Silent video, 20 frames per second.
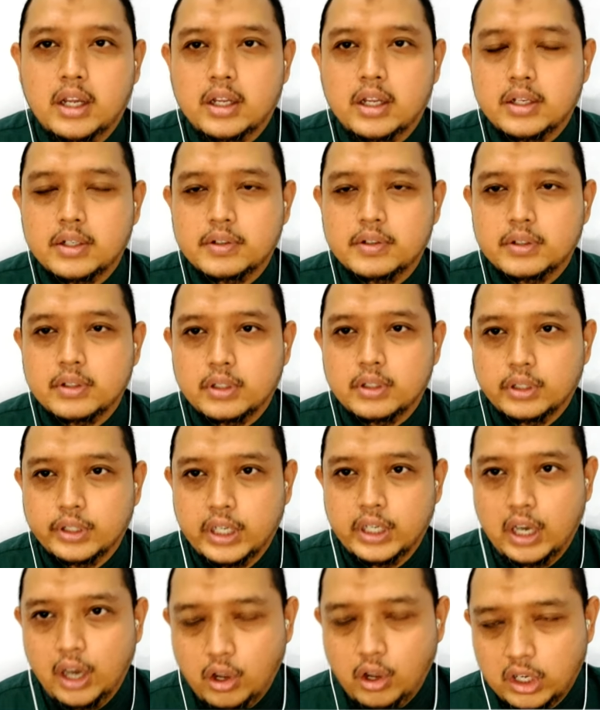
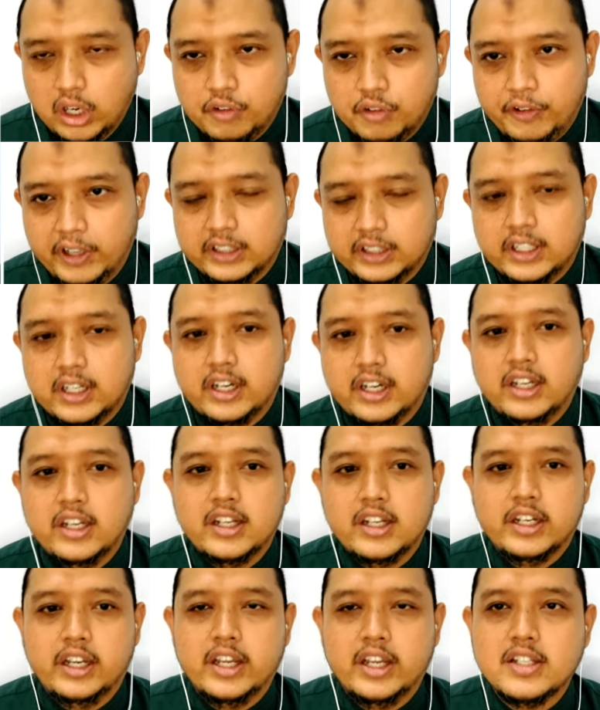the local
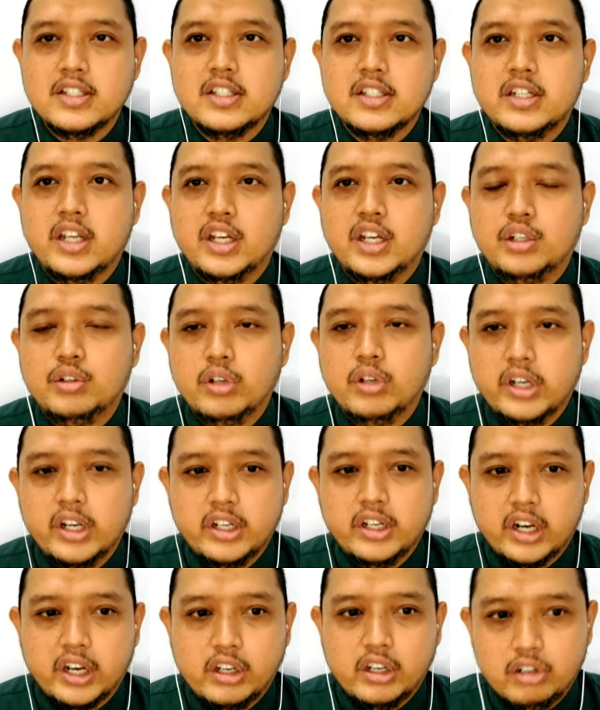veterinarians, they
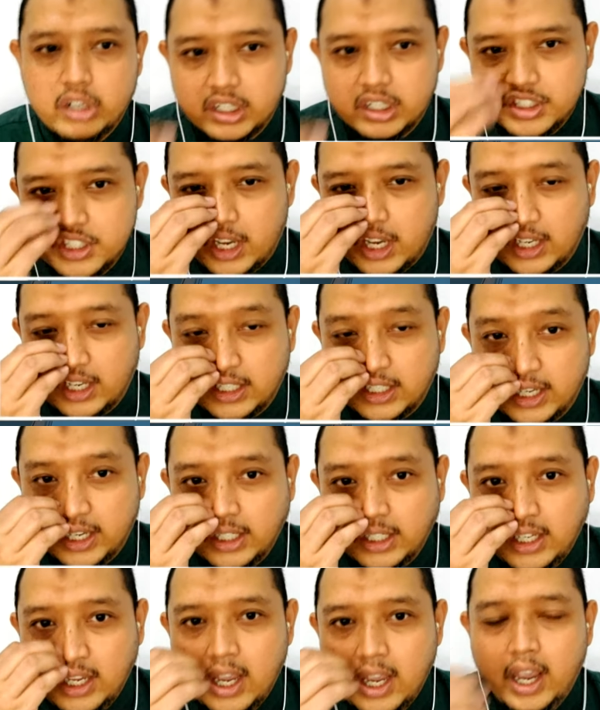do the regular
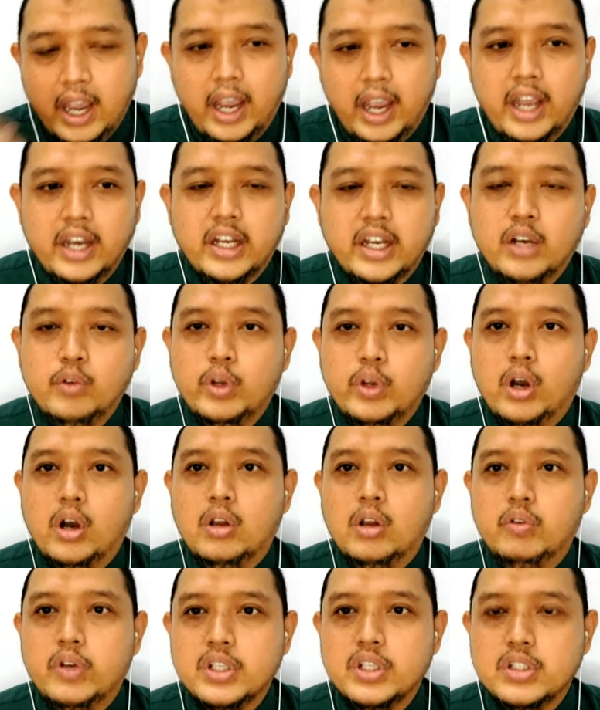checking, and then we
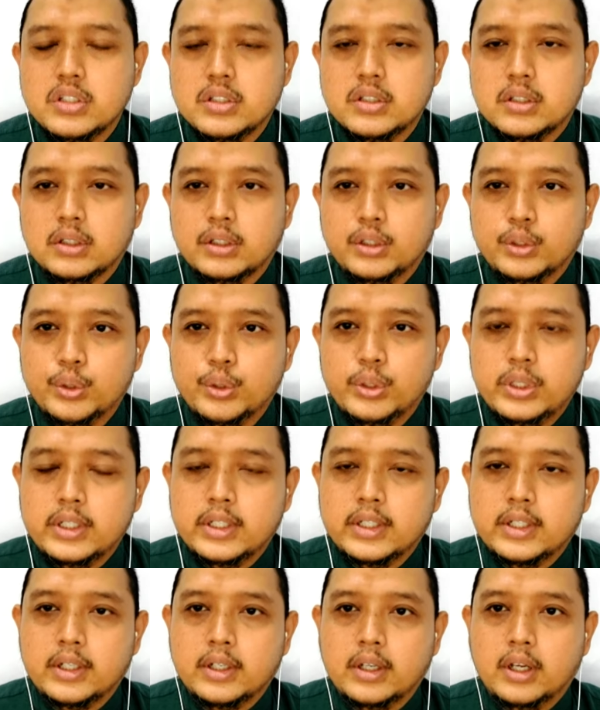always
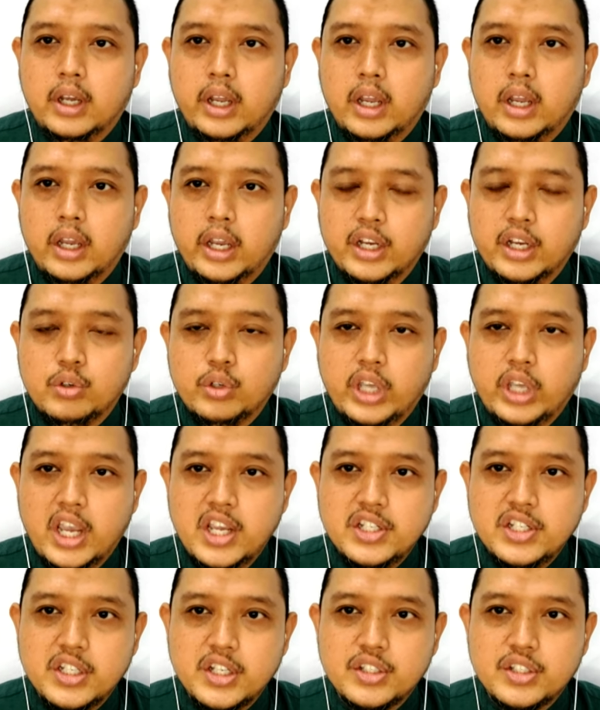do the
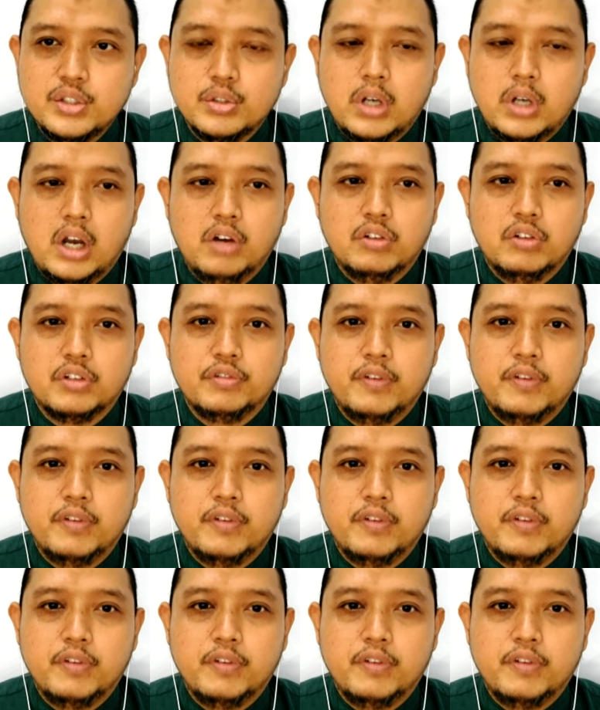educations to